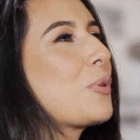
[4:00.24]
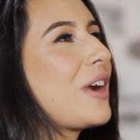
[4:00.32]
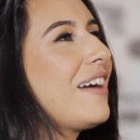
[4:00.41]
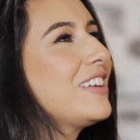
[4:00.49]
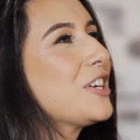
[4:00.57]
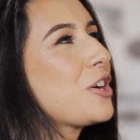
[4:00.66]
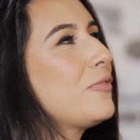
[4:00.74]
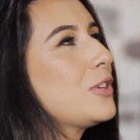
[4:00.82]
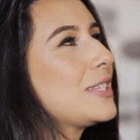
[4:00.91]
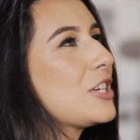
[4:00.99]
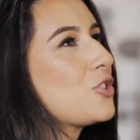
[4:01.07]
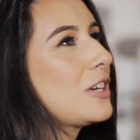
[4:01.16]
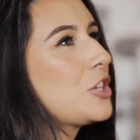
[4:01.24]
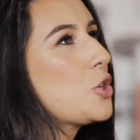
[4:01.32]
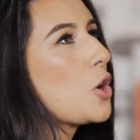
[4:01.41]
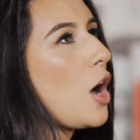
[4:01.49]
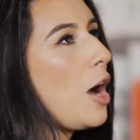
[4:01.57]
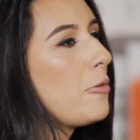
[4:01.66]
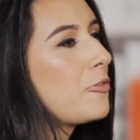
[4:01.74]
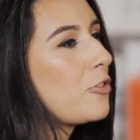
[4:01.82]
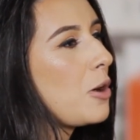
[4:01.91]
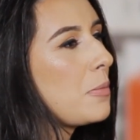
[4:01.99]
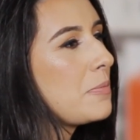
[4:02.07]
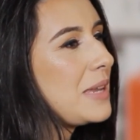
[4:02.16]
we were having a conversation, and you come
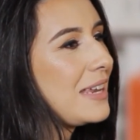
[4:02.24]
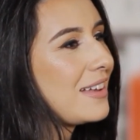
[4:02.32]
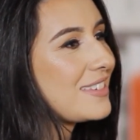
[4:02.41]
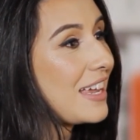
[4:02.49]
from being